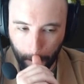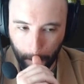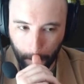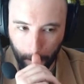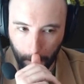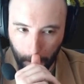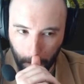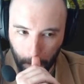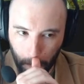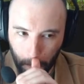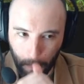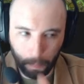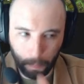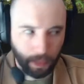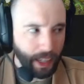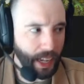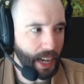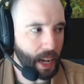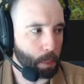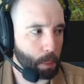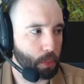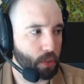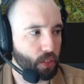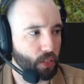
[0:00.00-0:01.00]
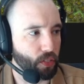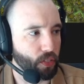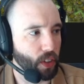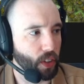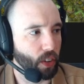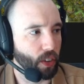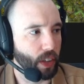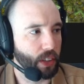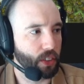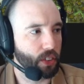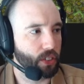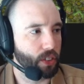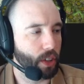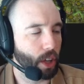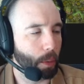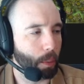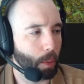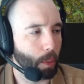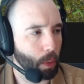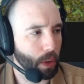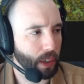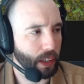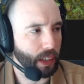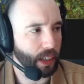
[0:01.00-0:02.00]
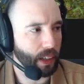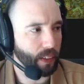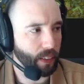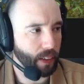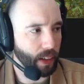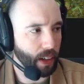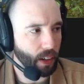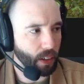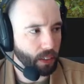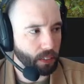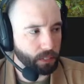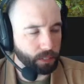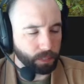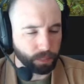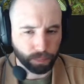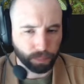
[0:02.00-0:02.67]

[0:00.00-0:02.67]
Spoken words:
Some gaps to fill in still, but we're getting there.